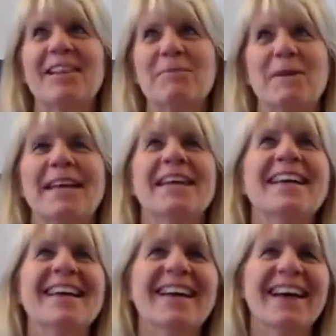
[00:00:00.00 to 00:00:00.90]
leaping.
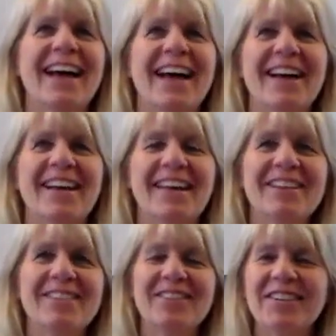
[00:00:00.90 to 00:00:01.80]

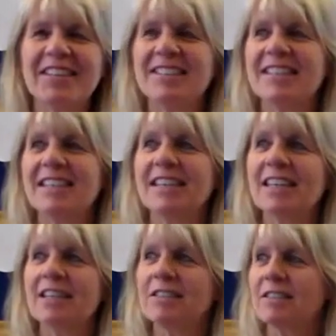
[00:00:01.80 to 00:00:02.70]
You turn into
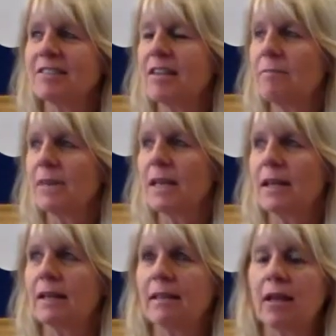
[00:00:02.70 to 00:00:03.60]

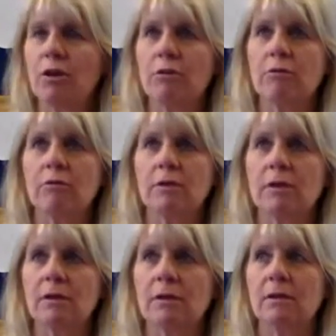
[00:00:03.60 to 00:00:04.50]
something that you
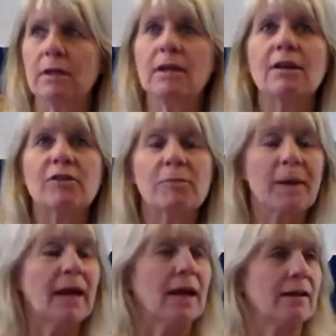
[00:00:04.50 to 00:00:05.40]
didn't
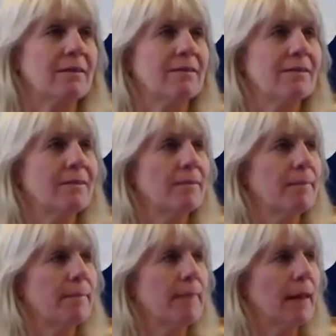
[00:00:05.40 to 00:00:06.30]
expect
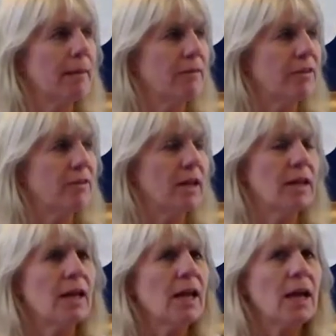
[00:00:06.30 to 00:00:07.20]
all of a
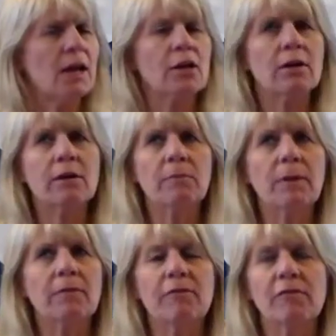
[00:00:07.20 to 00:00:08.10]
sudden. And it could have
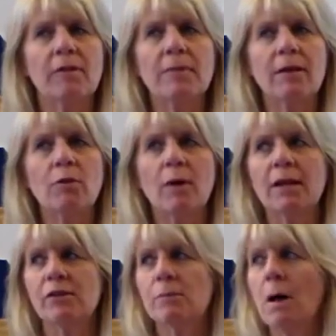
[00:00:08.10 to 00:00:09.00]
been something
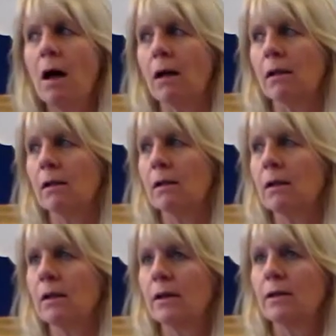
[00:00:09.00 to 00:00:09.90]
quite small
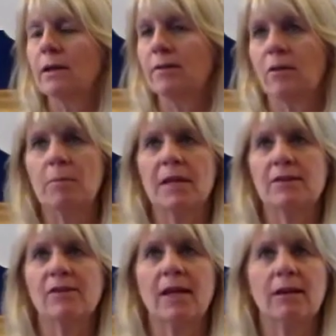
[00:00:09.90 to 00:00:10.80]
that
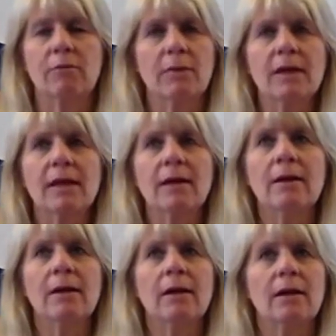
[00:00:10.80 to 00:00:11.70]
somebody said, really
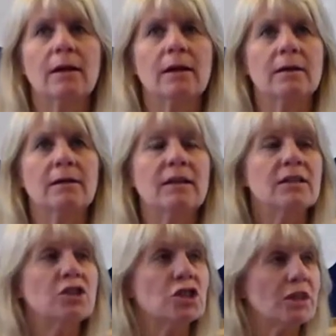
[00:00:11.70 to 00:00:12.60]

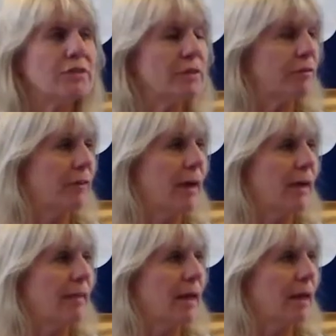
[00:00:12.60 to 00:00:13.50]
didn't
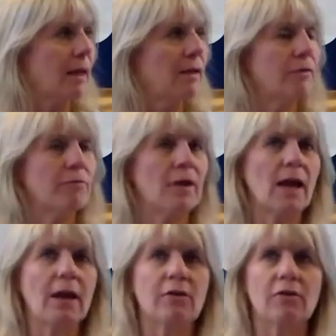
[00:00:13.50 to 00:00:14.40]
justify that kind of
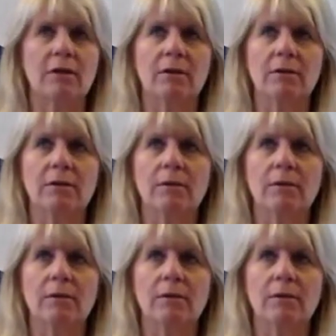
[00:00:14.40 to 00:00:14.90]
reaction.